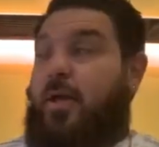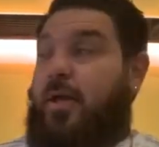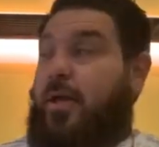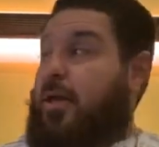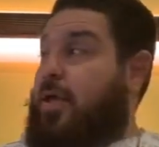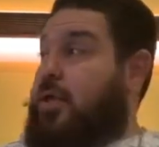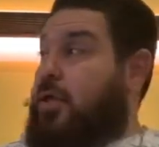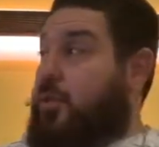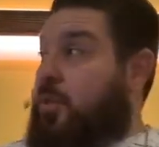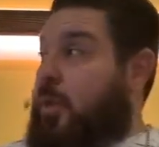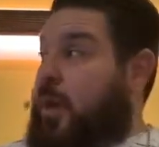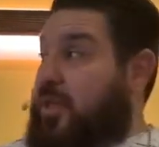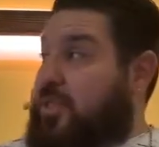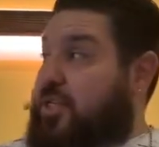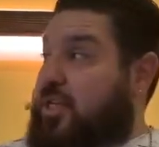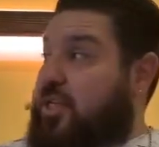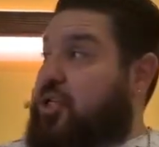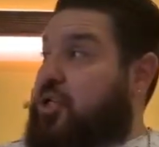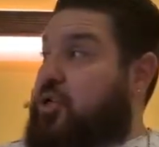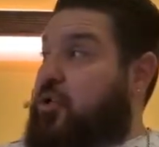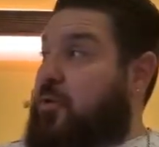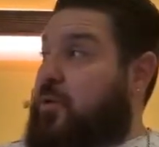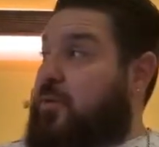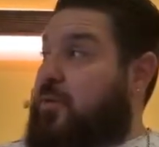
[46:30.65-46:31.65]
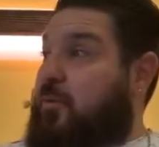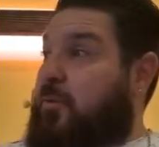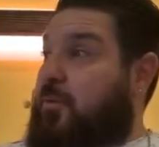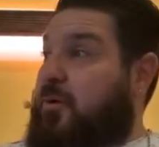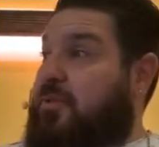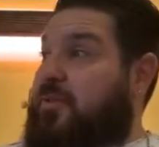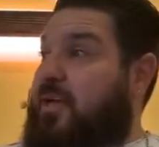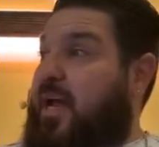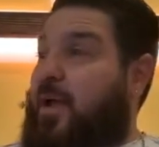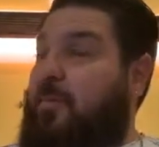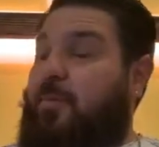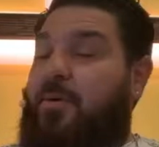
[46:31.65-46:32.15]
you went to shoot the
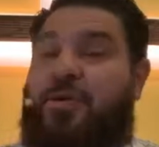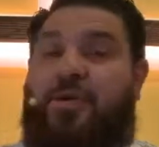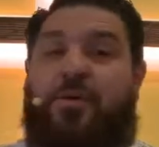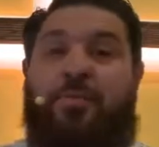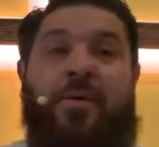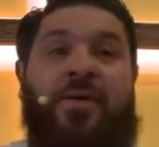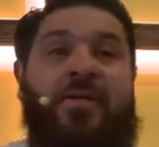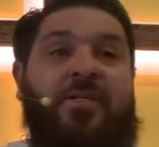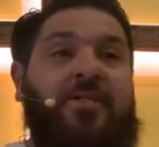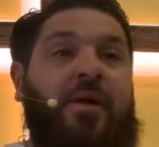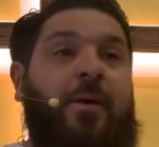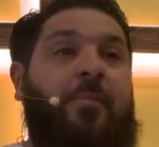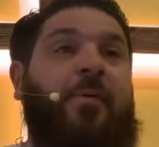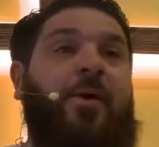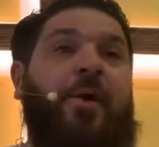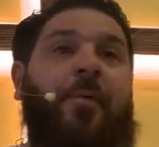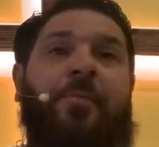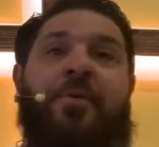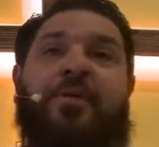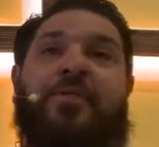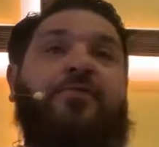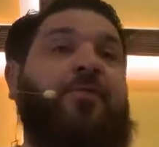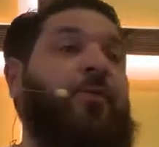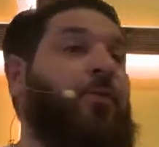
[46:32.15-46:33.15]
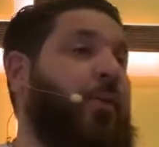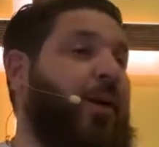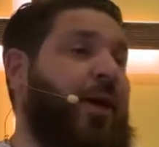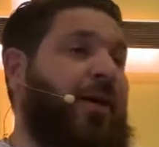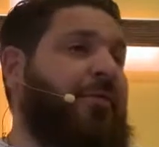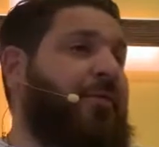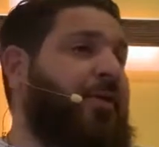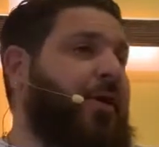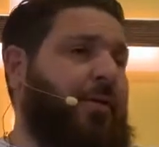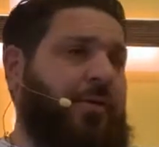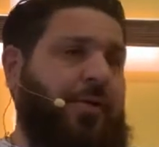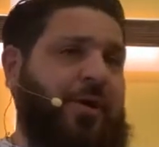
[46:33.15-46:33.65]
bullseye, but you missed on purpose for
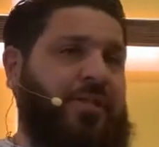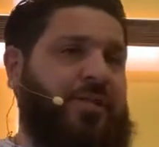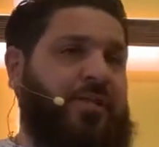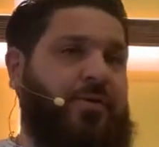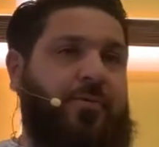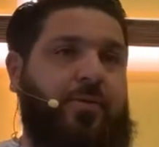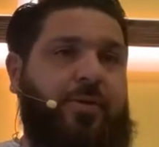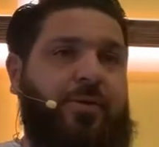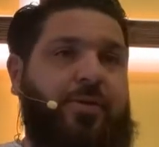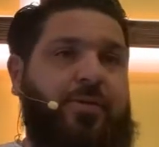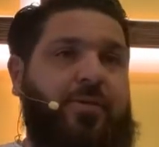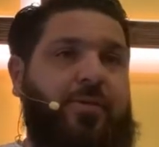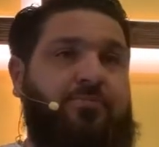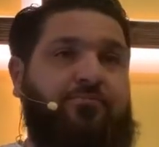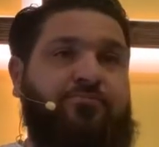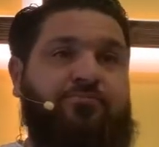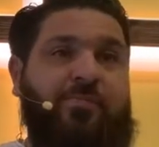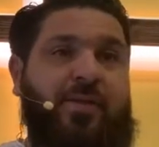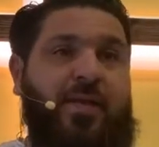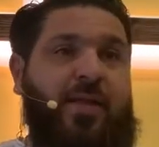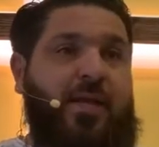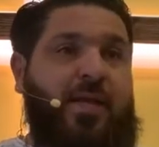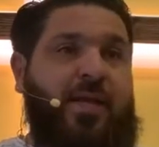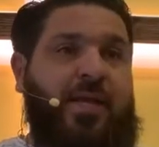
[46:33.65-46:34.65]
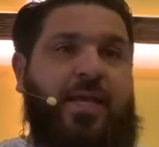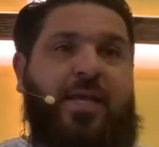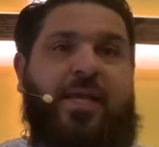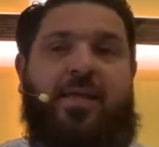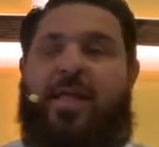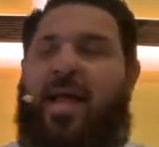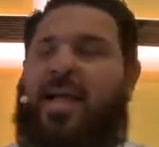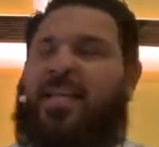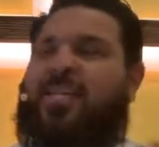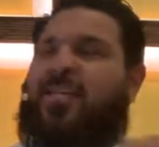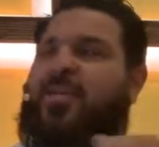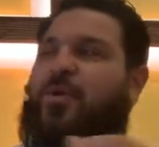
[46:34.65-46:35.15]
whatever your reason was. You
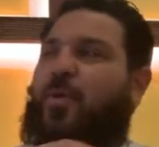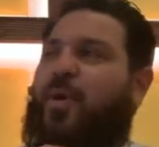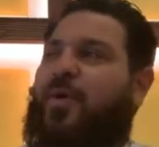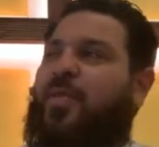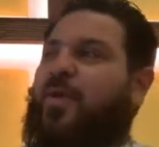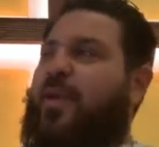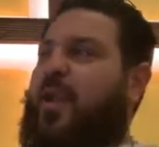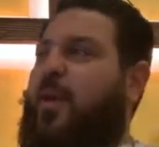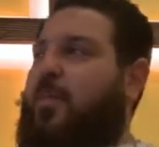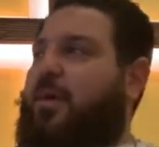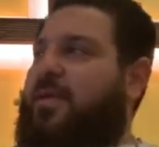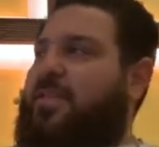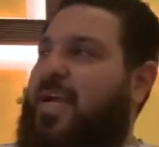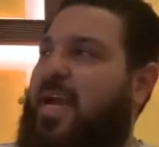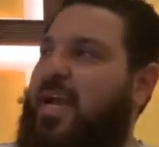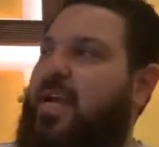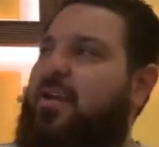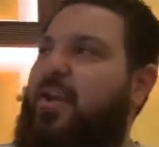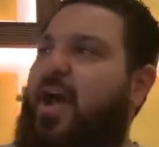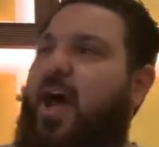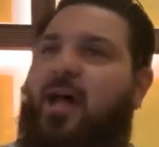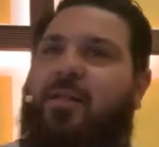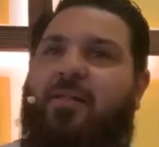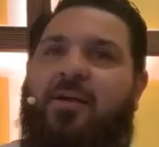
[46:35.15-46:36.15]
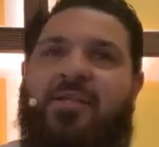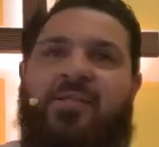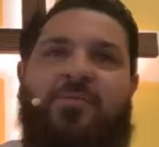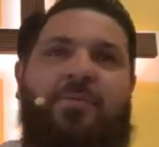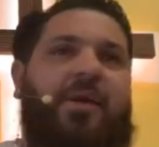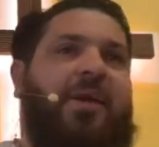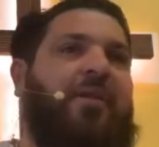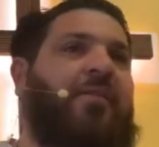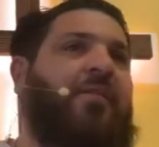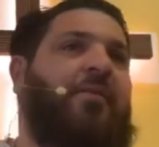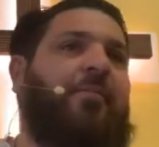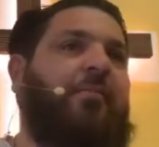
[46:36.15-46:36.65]
liked the way the number 10 dot looked
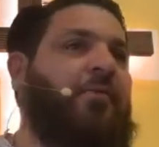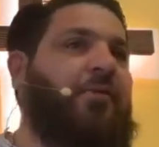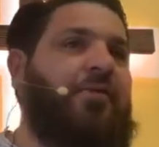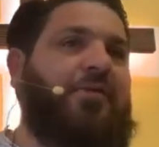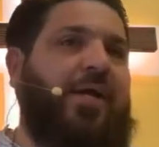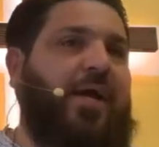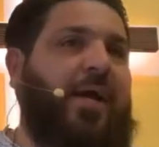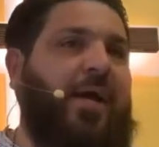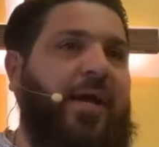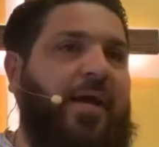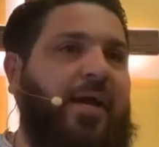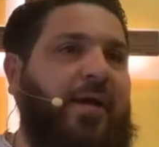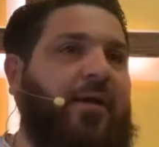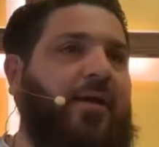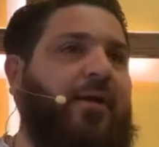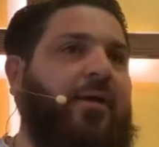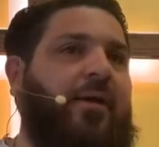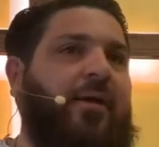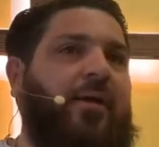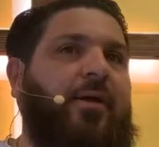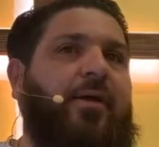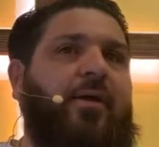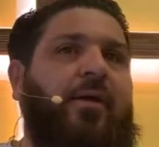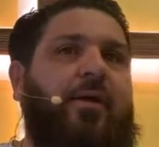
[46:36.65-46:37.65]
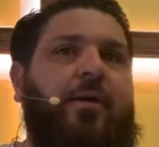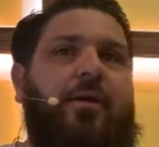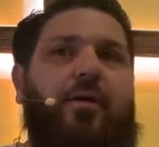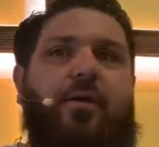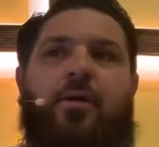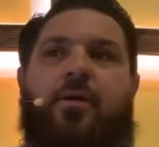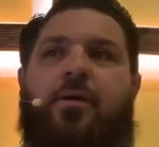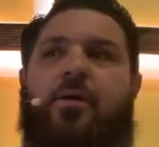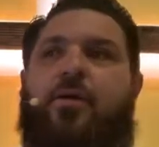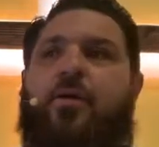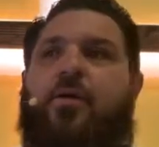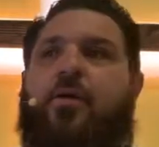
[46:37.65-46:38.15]
better than the bullseye.
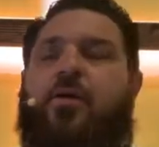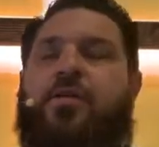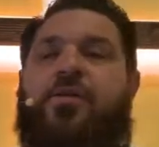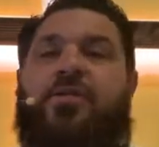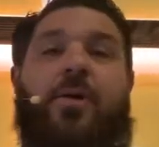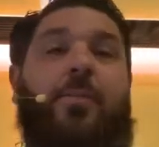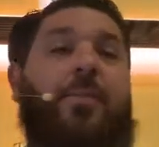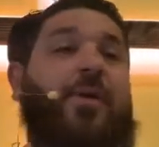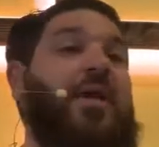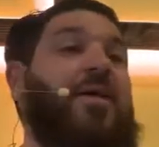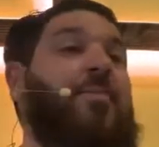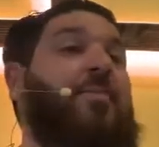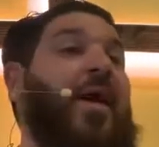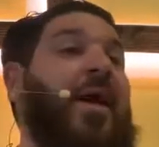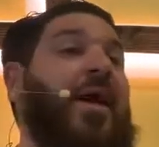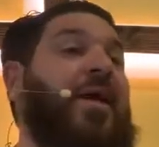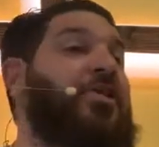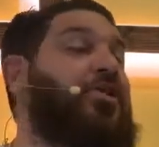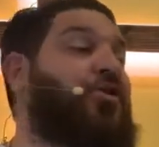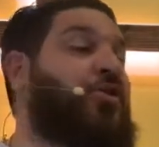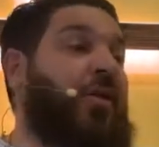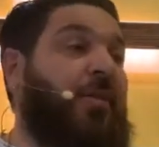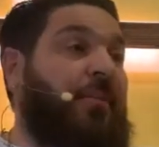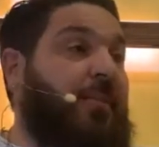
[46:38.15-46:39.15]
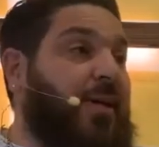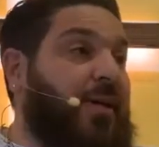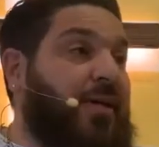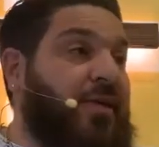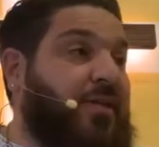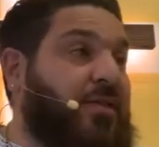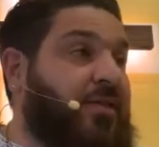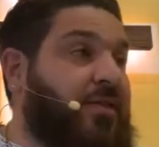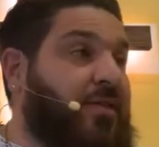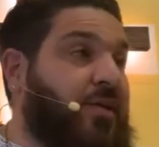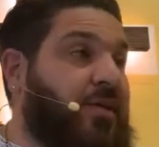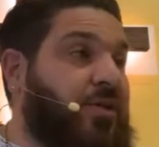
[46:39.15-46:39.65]
Somebody paid you to
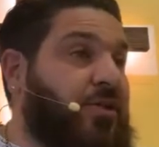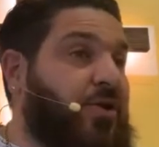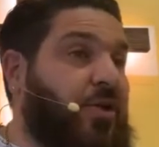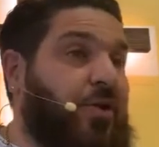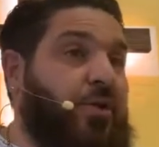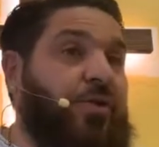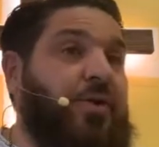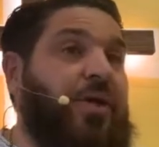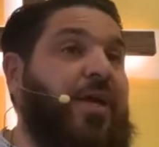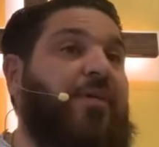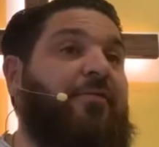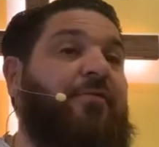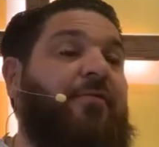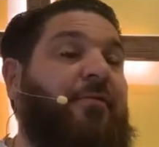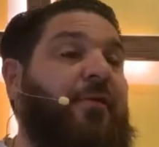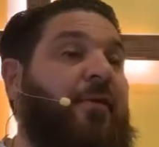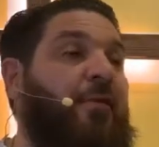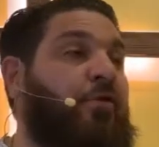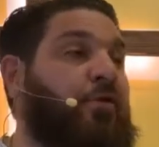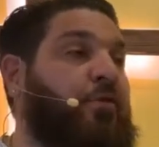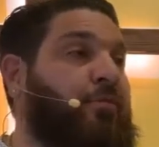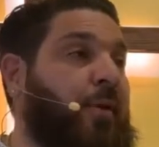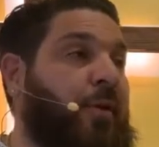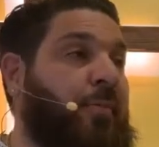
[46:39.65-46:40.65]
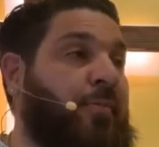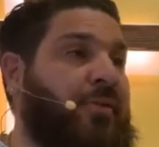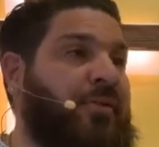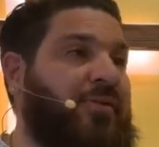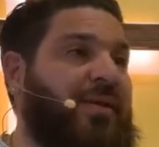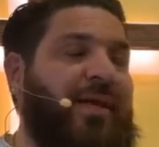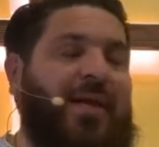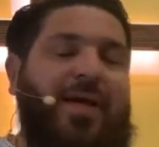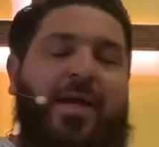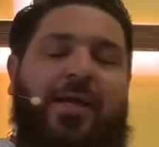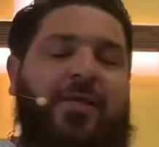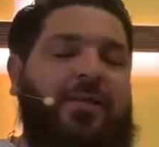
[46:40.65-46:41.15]
miss, and so you did it for those purposes.
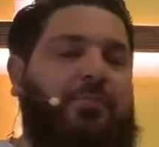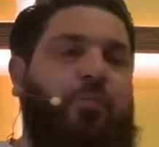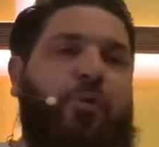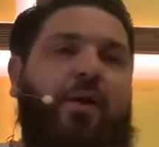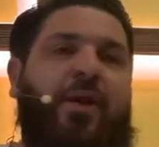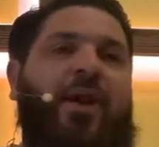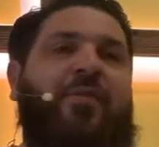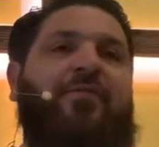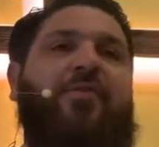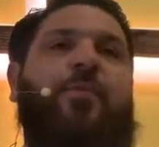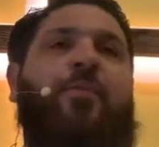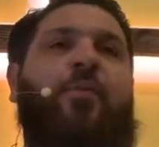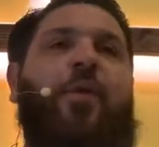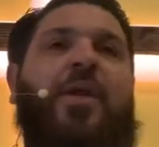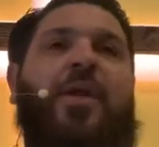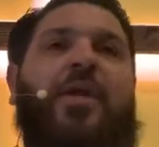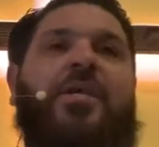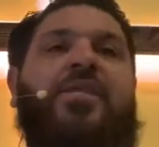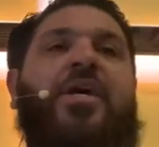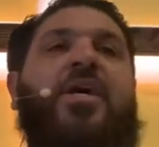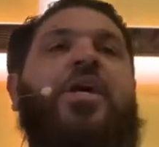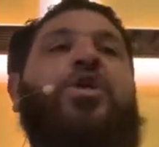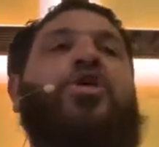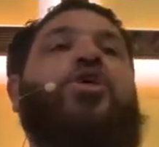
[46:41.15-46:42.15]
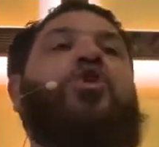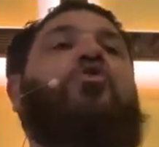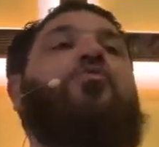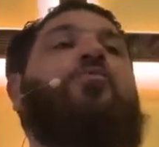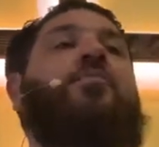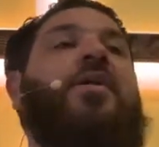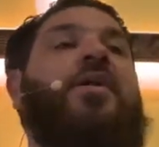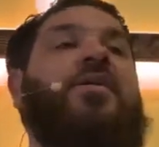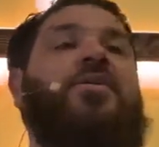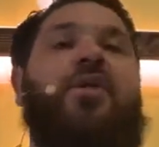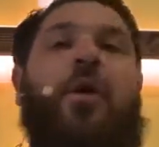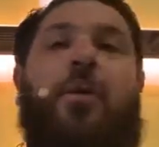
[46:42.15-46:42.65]
Whatever the point is, you
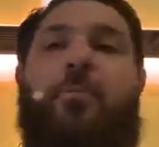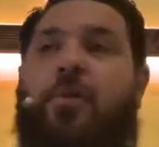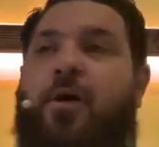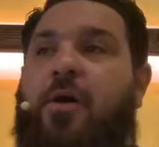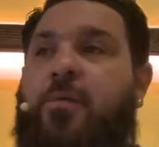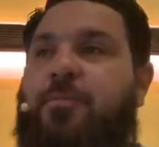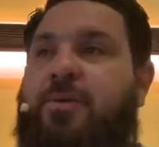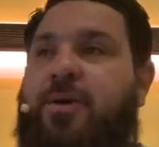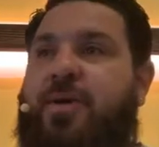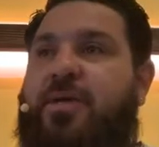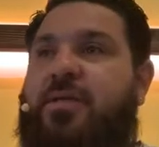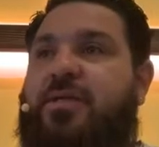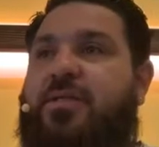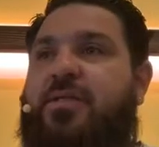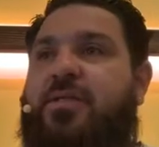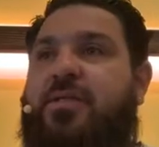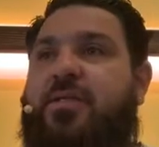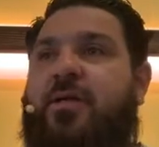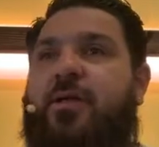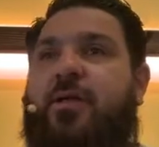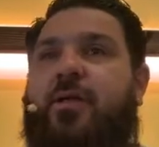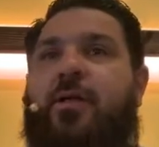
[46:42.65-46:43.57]
missed on purpose.